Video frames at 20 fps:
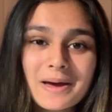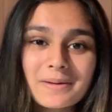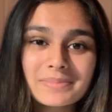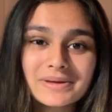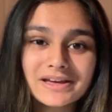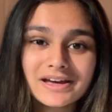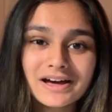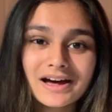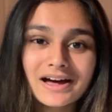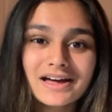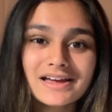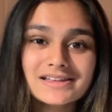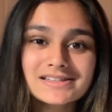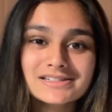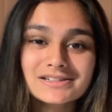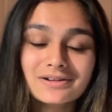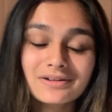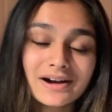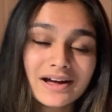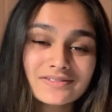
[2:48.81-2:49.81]
because
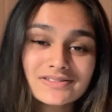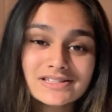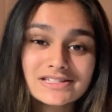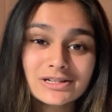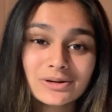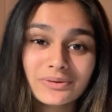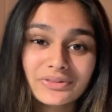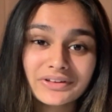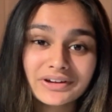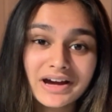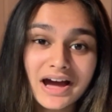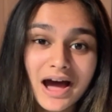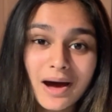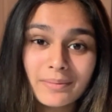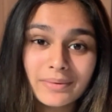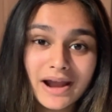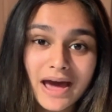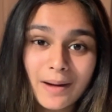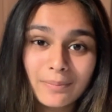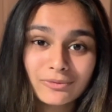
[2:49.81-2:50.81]
you don't have to deal with the
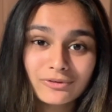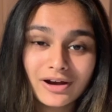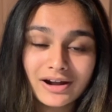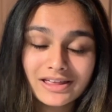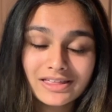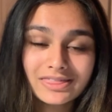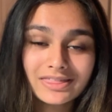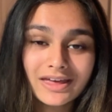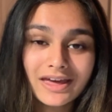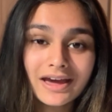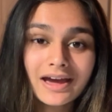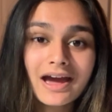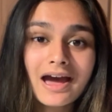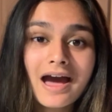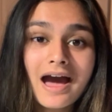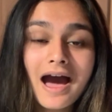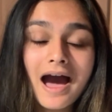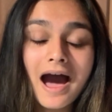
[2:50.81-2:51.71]
Common App or anything.